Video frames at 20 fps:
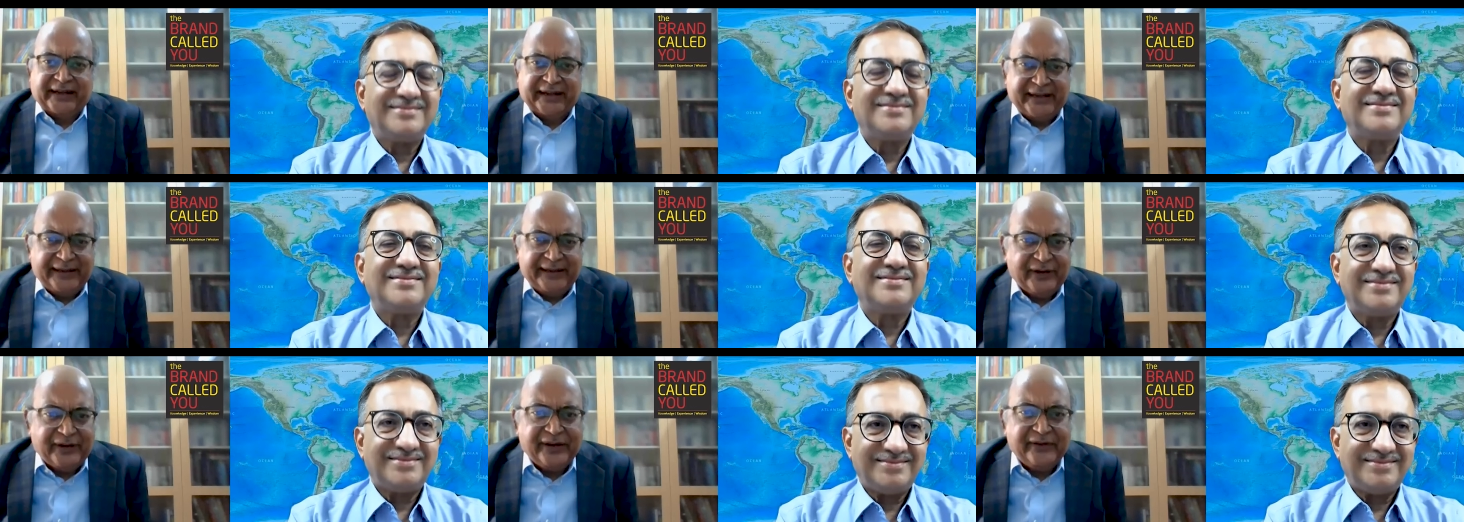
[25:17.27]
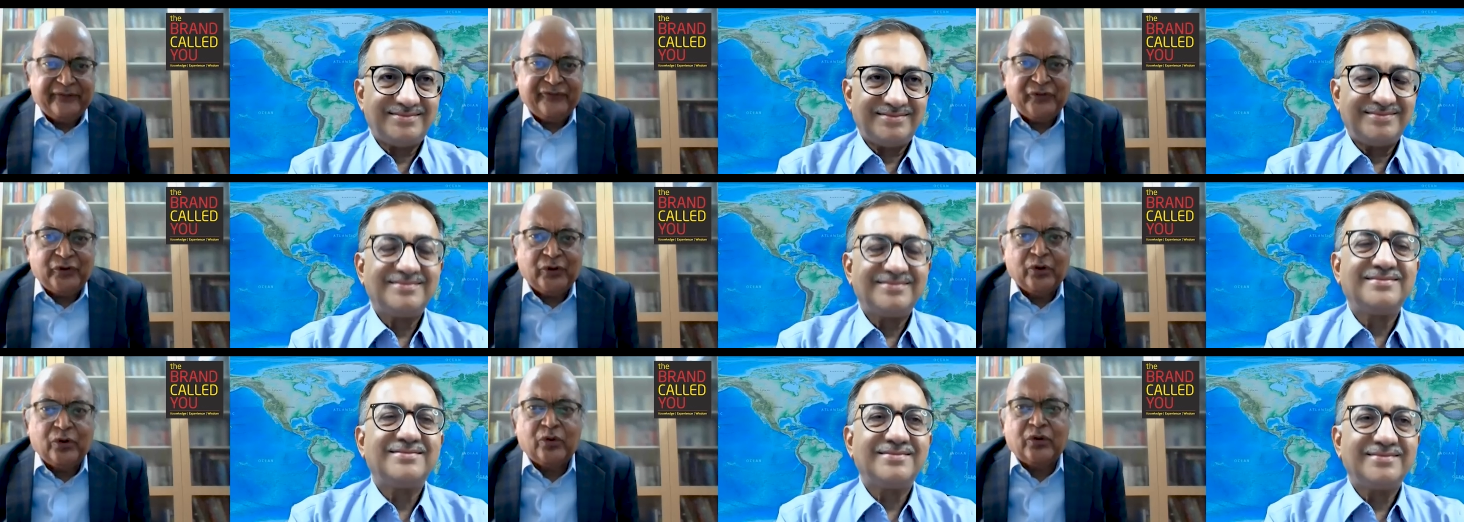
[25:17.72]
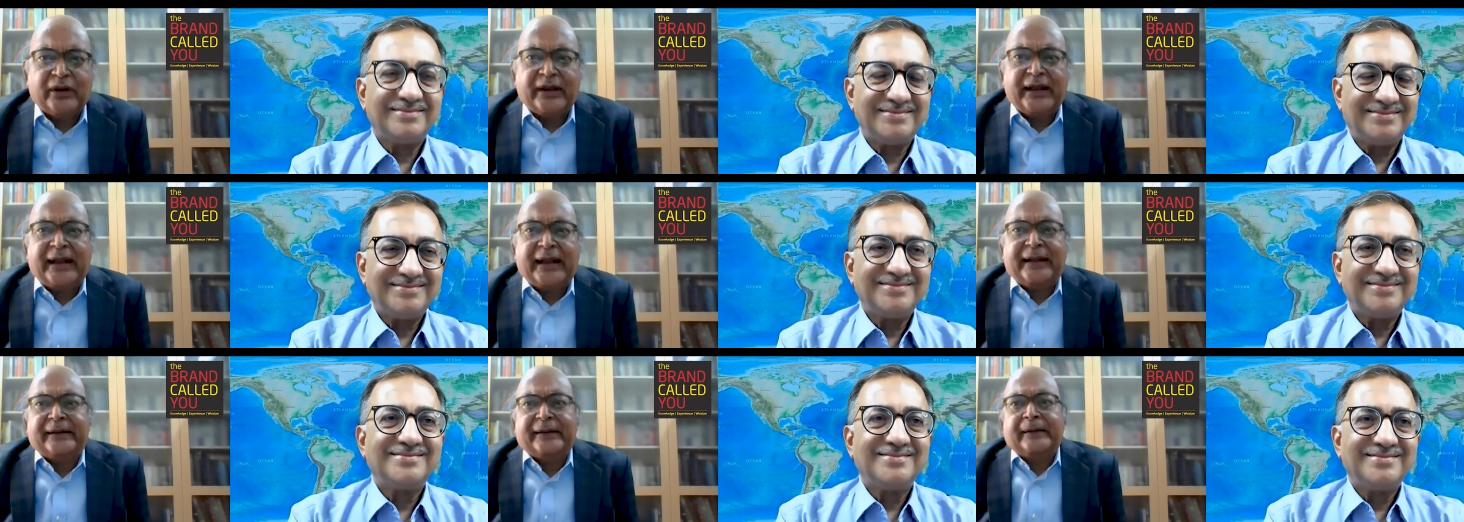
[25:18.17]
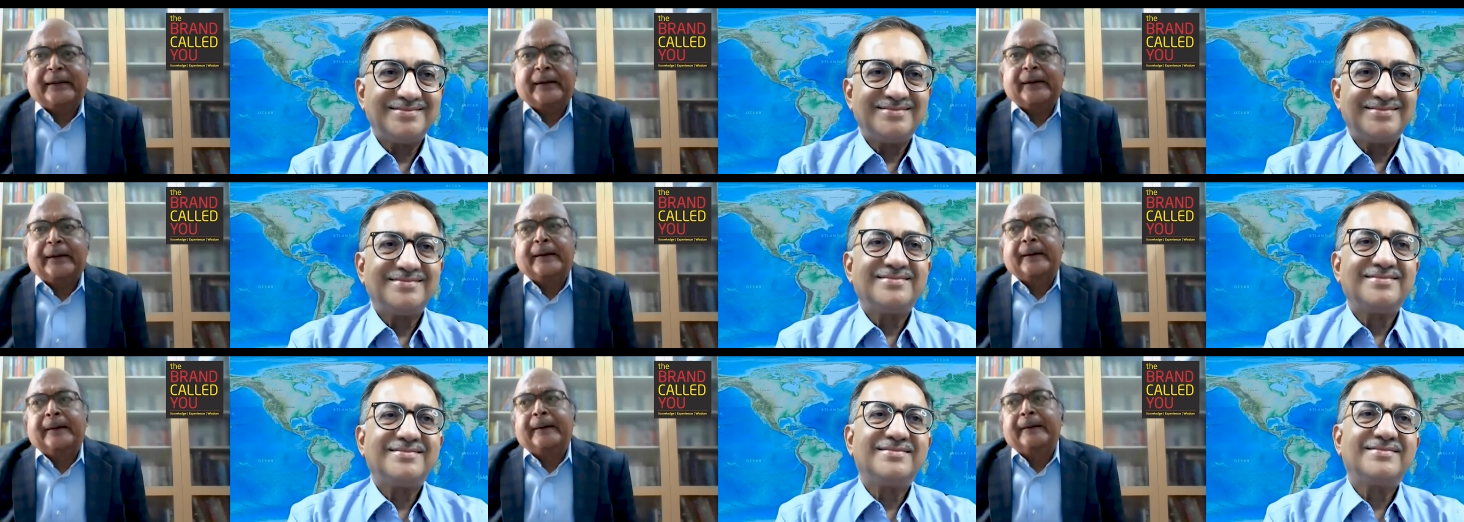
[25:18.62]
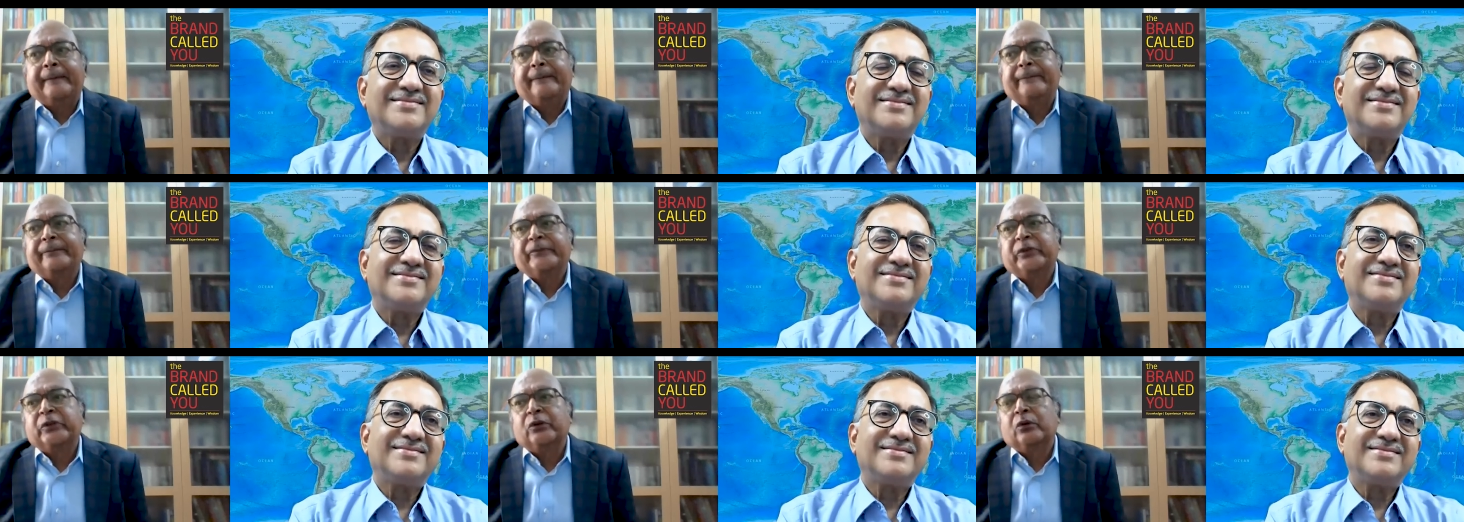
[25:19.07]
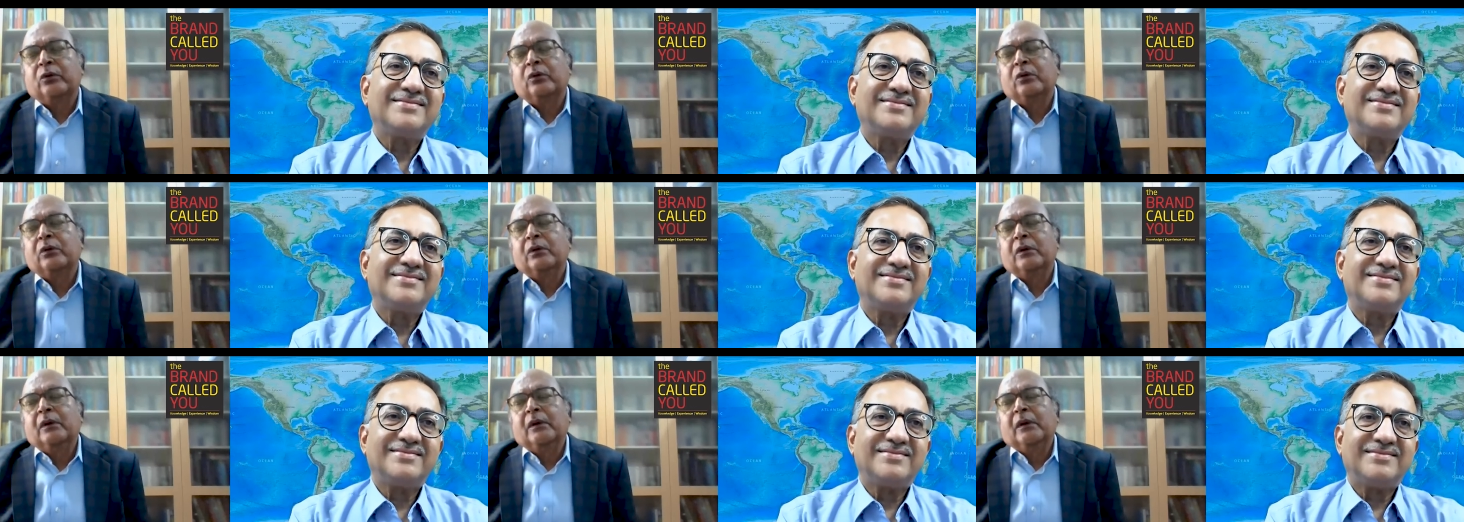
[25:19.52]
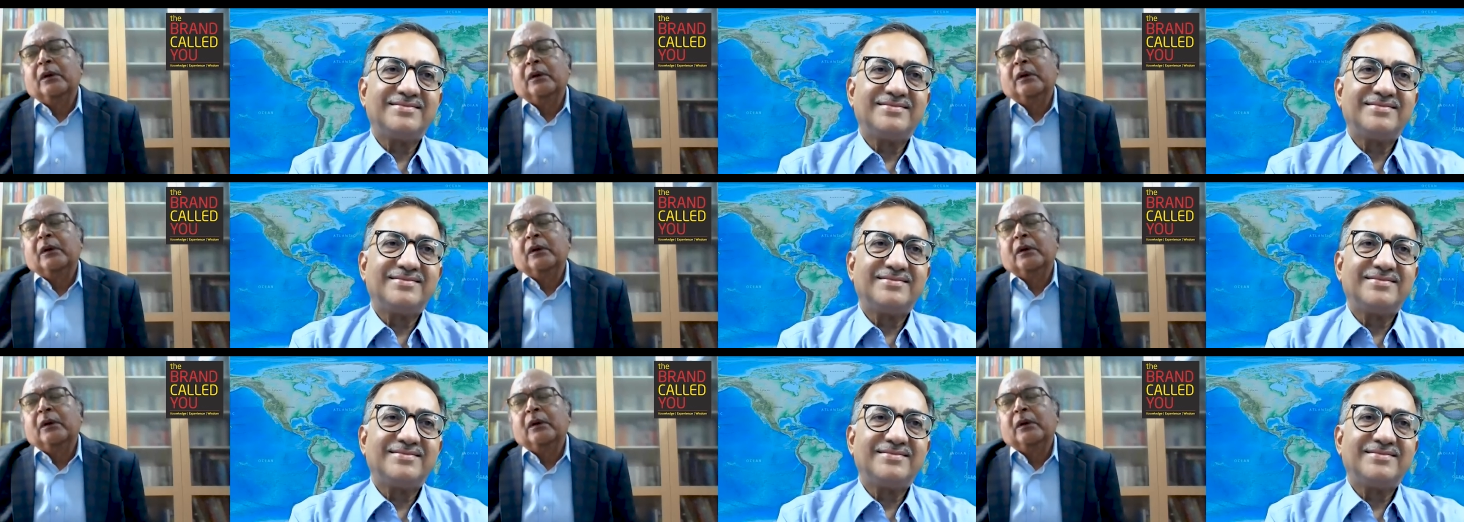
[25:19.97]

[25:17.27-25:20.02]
Speaker 1: And even if you look at, um, you know,